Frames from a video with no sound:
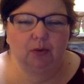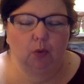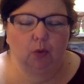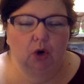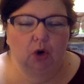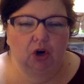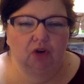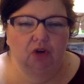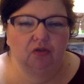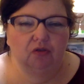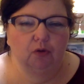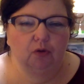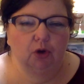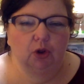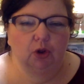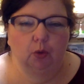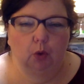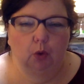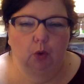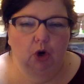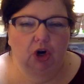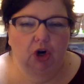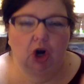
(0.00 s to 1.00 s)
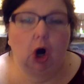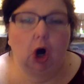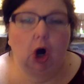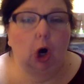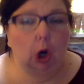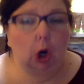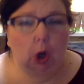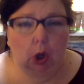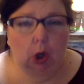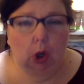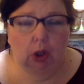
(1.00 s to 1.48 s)
word for the word
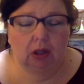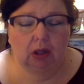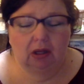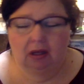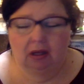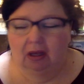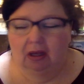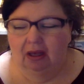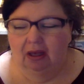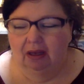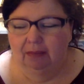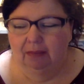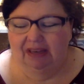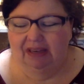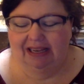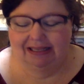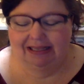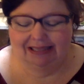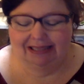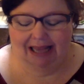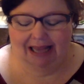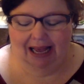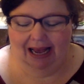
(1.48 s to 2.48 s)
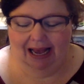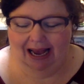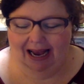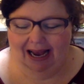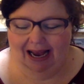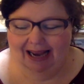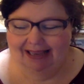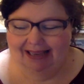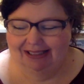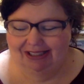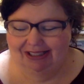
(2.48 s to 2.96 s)
haul? Because
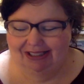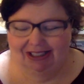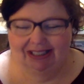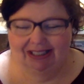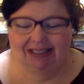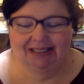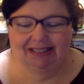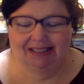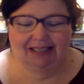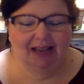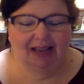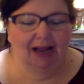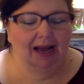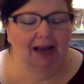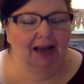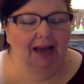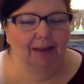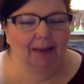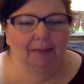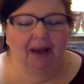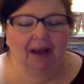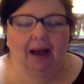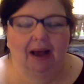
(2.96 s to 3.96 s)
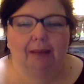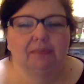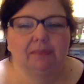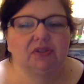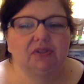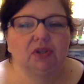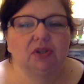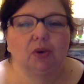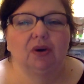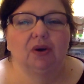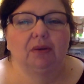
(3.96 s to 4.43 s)
I just, I'm, I'm
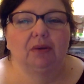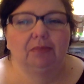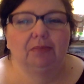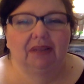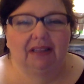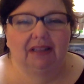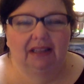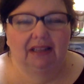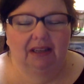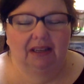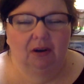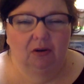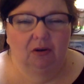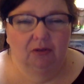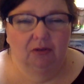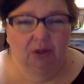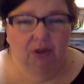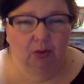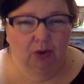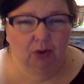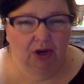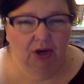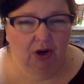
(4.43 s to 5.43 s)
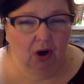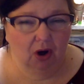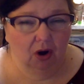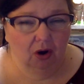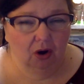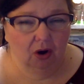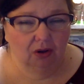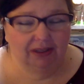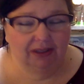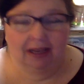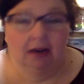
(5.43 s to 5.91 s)
so completely over the word
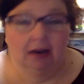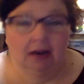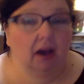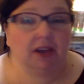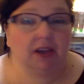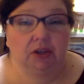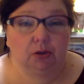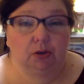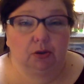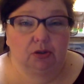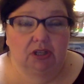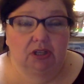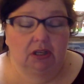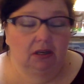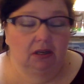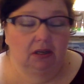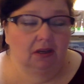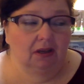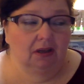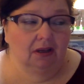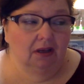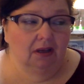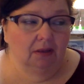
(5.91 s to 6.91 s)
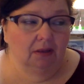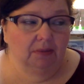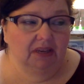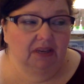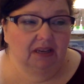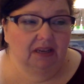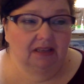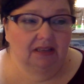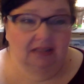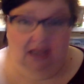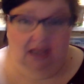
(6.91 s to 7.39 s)
haul, yet I use it
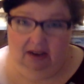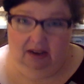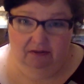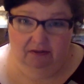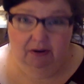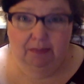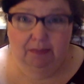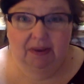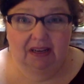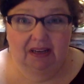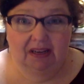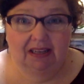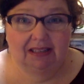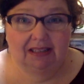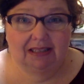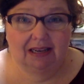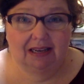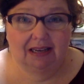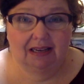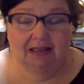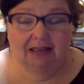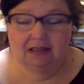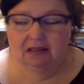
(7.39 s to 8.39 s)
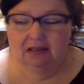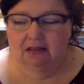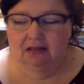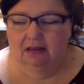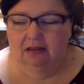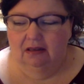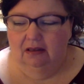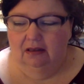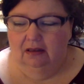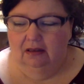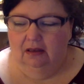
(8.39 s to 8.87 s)
because everybody does.
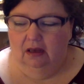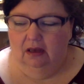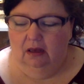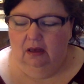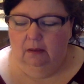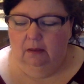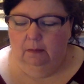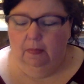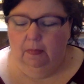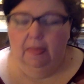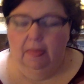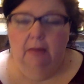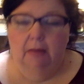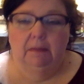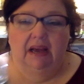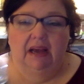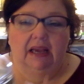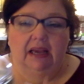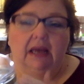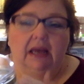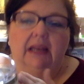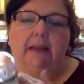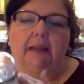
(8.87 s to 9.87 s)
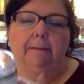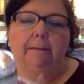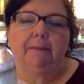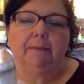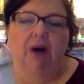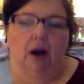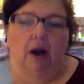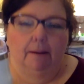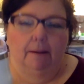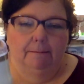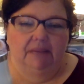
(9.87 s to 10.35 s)
Um, my honey
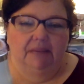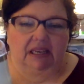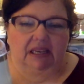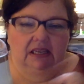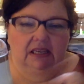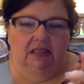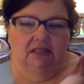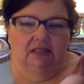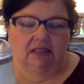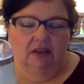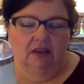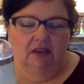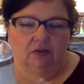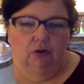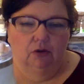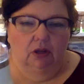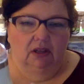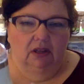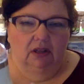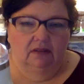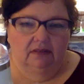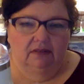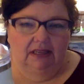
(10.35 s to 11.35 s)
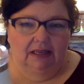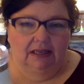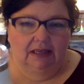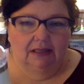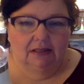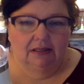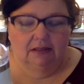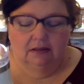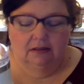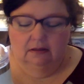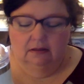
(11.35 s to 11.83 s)
bought me several of
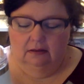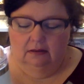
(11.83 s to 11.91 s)
these